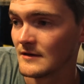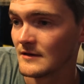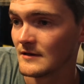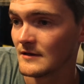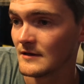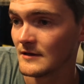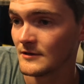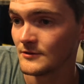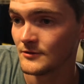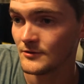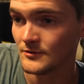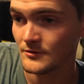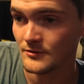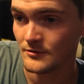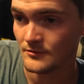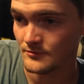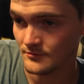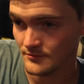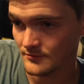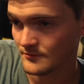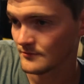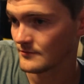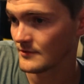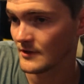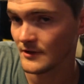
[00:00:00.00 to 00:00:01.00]
and do,
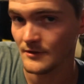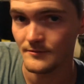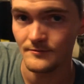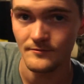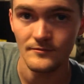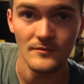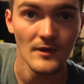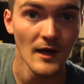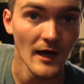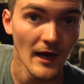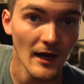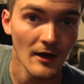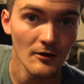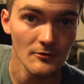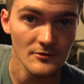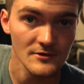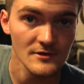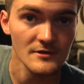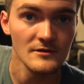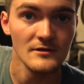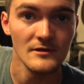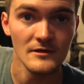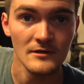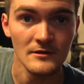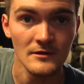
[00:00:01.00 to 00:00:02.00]
well, the
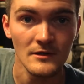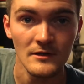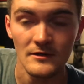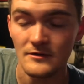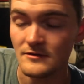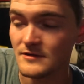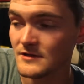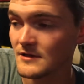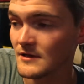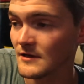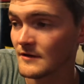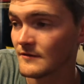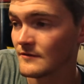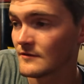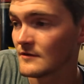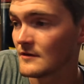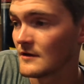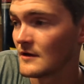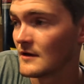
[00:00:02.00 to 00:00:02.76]
house and other stuff.